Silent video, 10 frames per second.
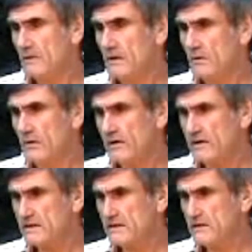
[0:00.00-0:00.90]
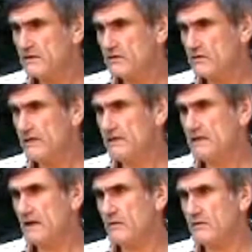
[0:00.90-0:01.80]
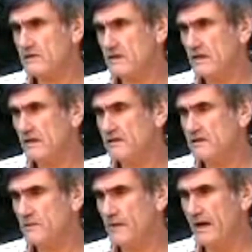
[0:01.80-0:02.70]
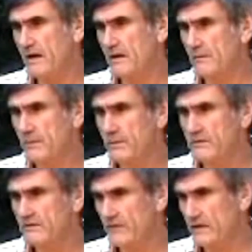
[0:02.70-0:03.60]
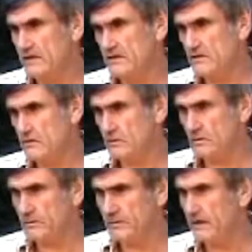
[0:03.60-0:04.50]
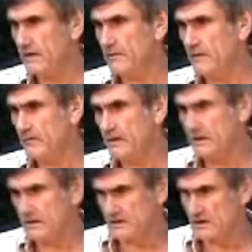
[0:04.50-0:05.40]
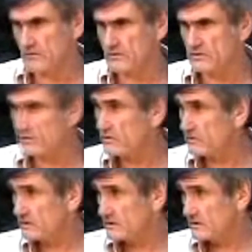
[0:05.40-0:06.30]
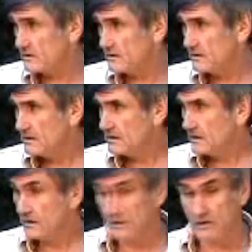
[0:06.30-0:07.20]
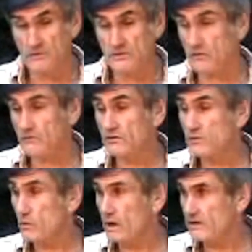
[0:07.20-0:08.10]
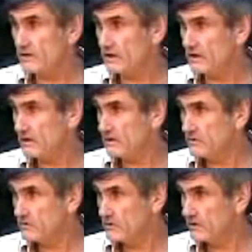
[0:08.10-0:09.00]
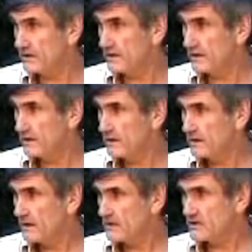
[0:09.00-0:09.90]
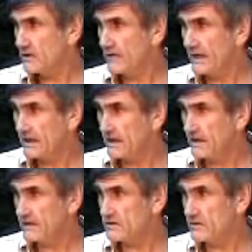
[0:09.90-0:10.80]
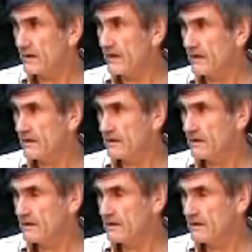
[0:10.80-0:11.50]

Well, whereas in the streets I was seeing the smile on the people's faces who were beating me because I was Jewish, and the observers watching it and enjoying it, I saw that kind of smile.